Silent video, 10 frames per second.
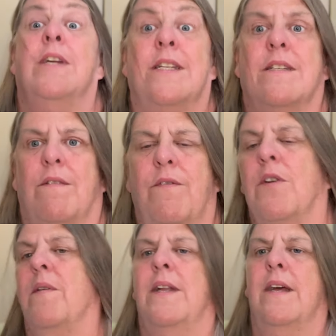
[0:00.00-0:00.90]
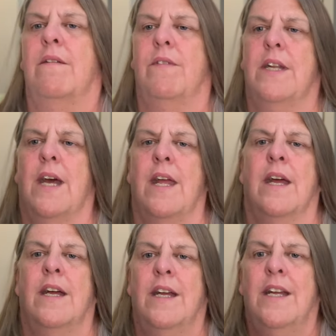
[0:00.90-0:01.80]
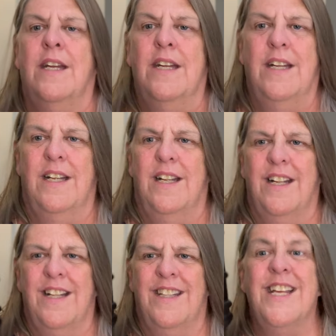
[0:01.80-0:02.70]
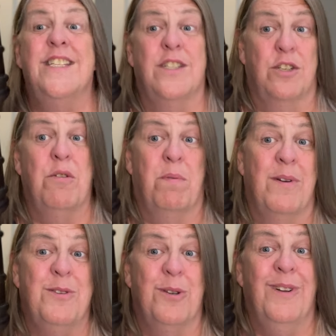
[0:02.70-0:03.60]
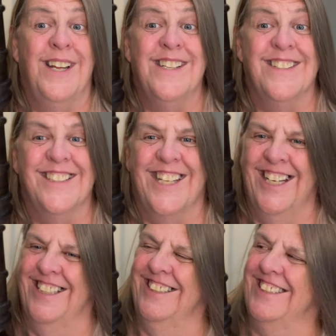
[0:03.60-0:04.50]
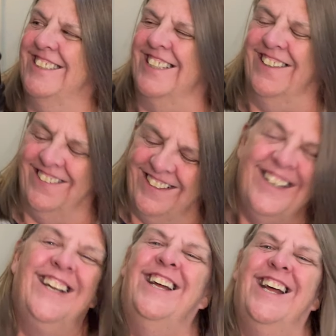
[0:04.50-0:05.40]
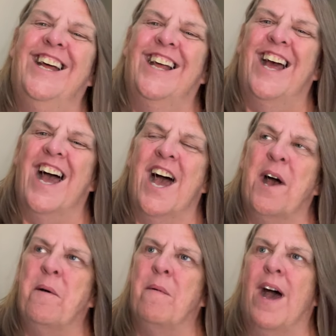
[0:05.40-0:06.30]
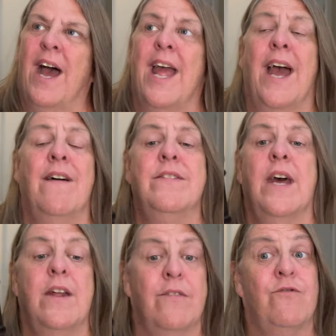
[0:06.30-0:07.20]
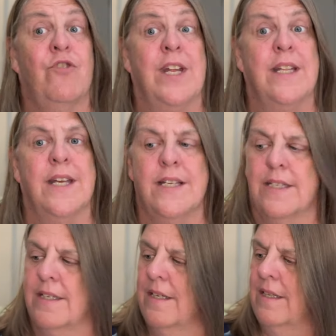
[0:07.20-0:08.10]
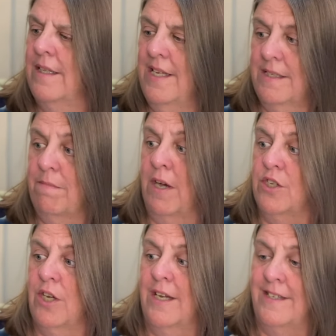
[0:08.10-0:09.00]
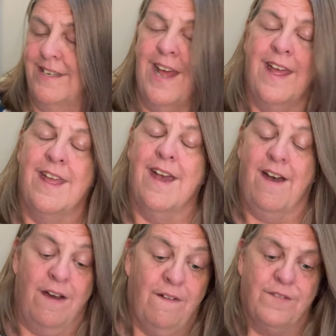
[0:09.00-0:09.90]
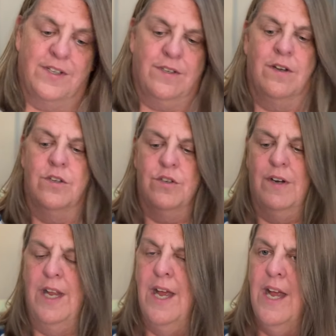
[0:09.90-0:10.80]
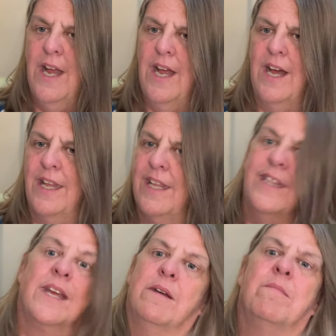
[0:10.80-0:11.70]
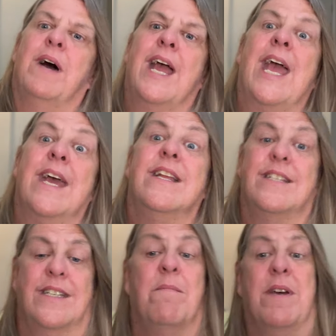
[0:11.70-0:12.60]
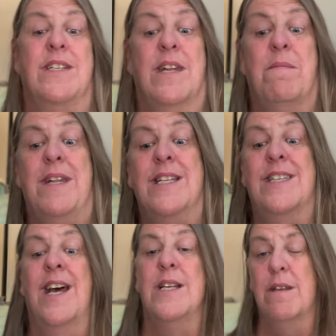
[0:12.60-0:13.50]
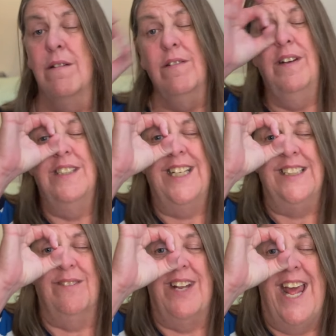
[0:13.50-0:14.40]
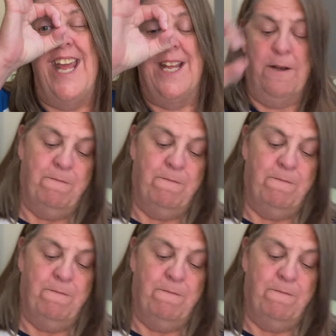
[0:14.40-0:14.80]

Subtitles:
litres of fluid every day. This is 2.2 litres, so I have to drink this much a day after surgery, and you think that my stomach is going to be the size of an egg.